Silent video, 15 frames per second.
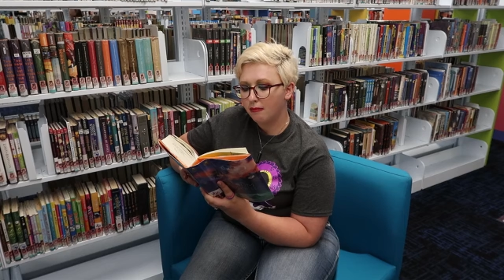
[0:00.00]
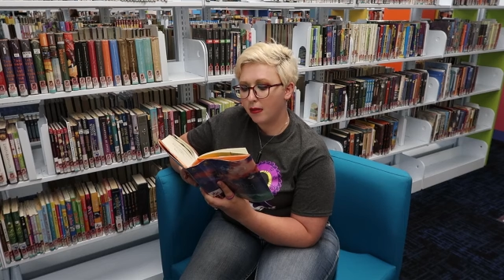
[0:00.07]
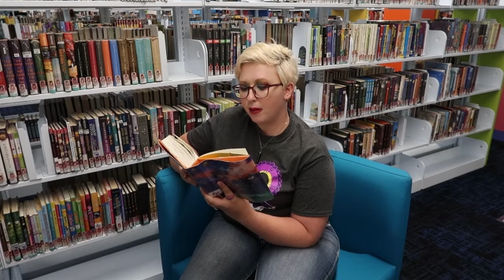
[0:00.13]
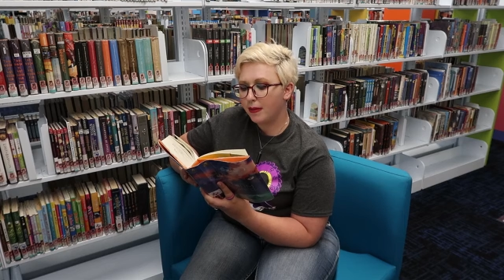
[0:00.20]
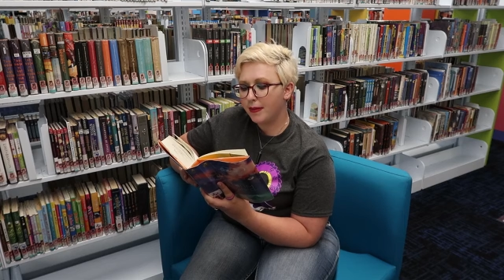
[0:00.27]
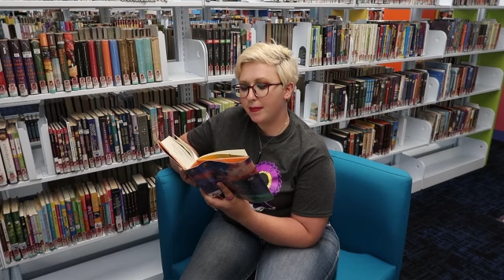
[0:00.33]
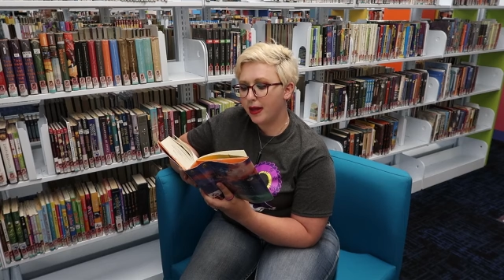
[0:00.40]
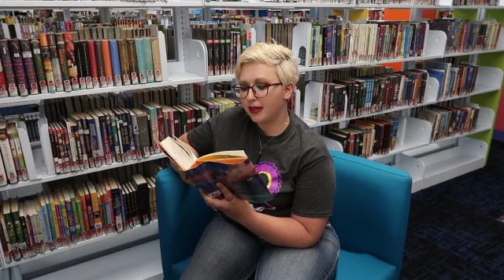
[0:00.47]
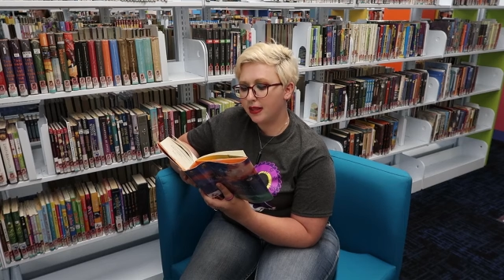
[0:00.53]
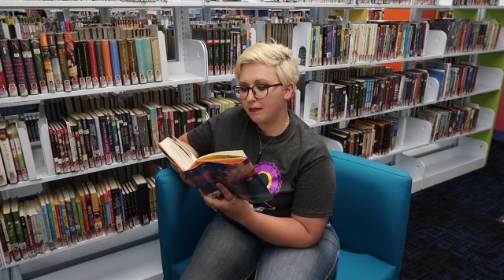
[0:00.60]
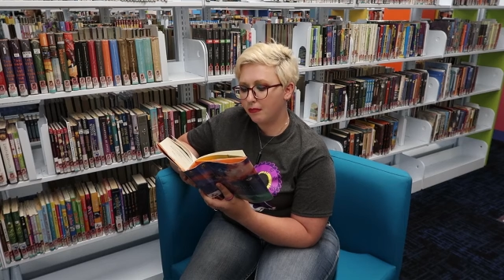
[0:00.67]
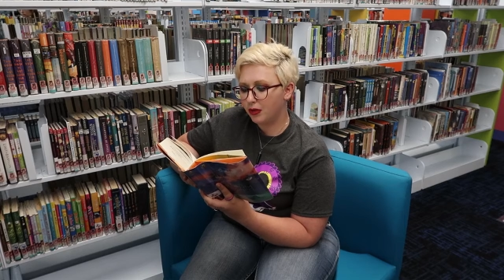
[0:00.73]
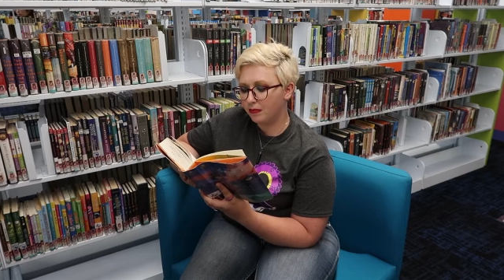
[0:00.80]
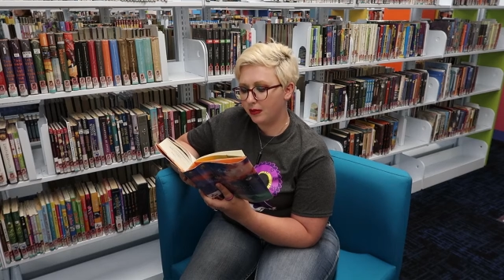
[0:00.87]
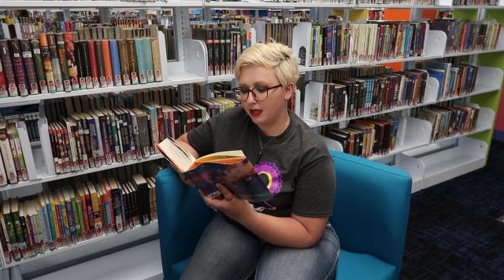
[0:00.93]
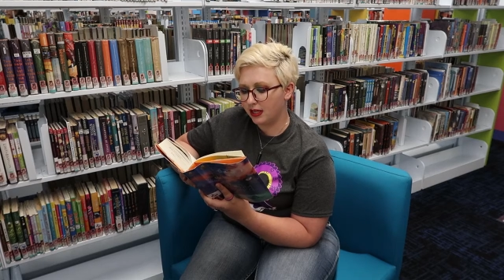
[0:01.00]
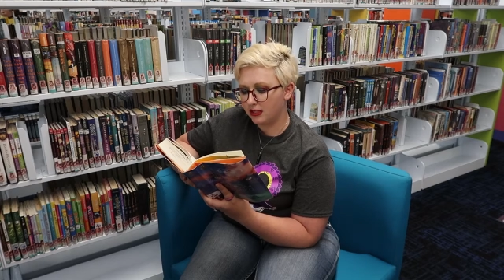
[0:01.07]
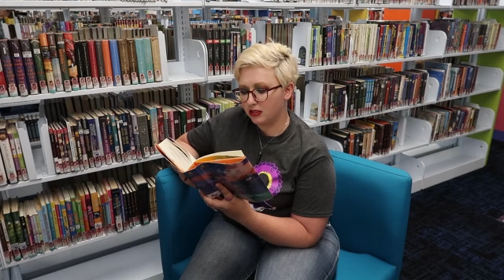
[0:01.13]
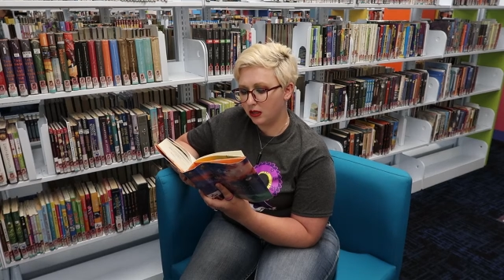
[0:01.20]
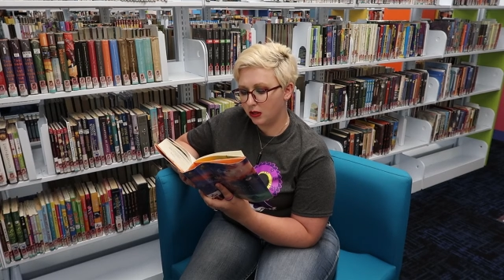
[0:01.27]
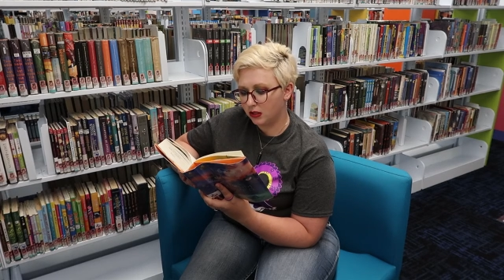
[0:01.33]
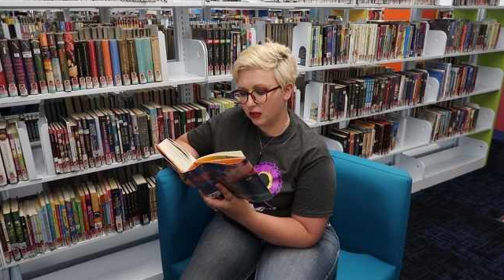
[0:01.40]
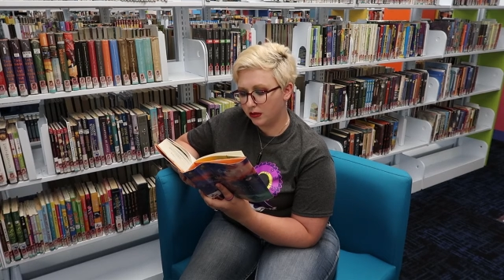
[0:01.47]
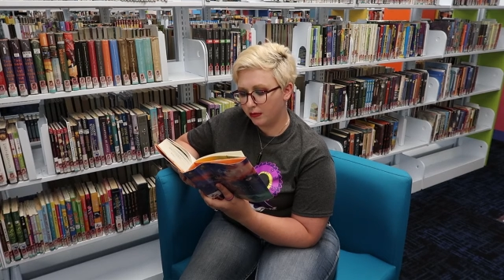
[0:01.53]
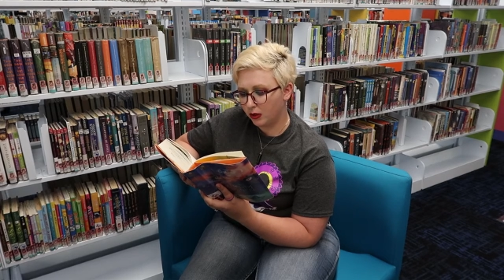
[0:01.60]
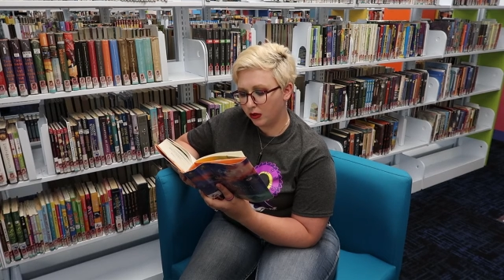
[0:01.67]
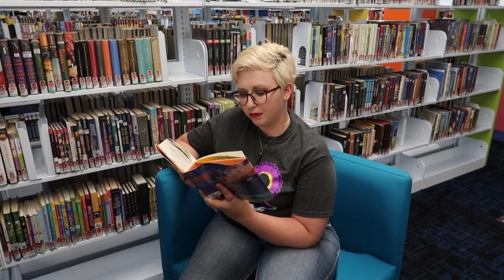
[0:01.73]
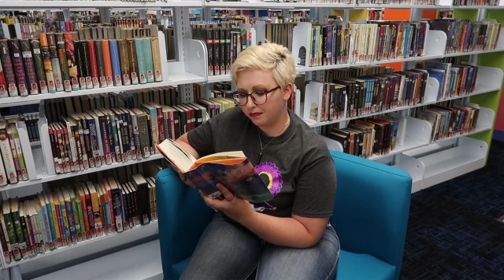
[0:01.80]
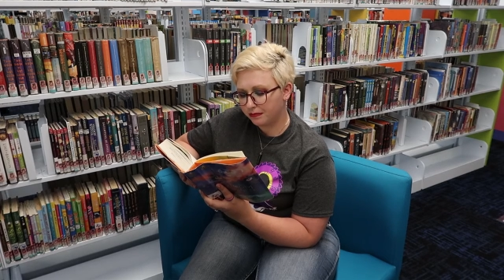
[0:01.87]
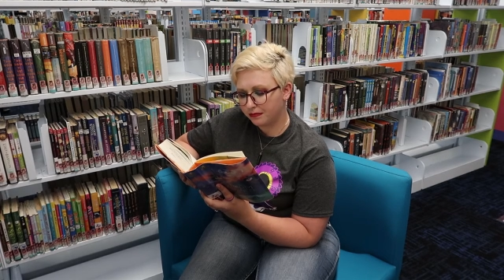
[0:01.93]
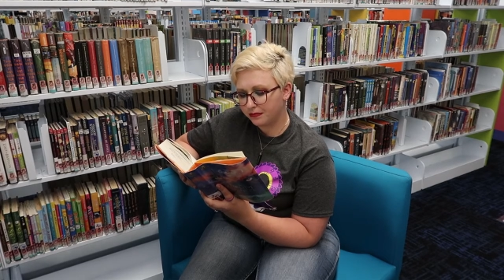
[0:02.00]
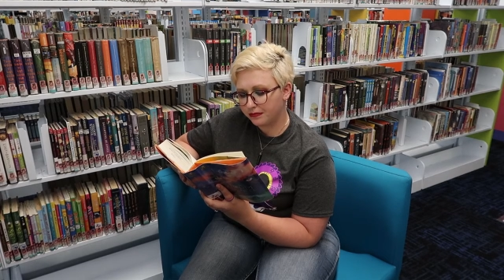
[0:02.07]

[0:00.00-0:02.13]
maybe my limp would be less noticeable.